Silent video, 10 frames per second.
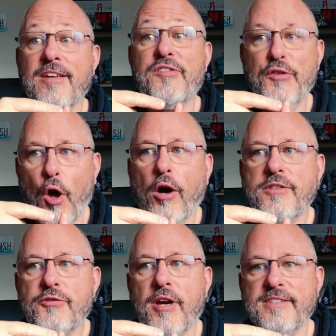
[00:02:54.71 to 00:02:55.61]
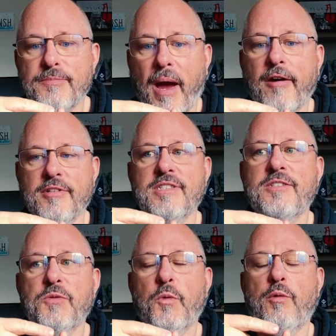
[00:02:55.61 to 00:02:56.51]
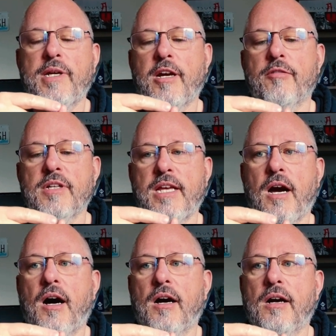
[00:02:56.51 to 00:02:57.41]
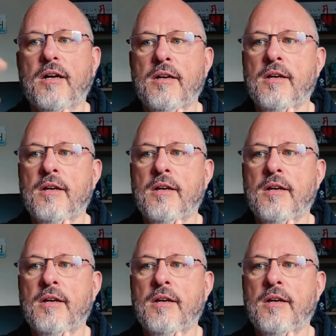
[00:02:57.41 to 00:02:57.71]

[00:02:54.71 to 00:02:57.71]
it's not transparent where we currently are,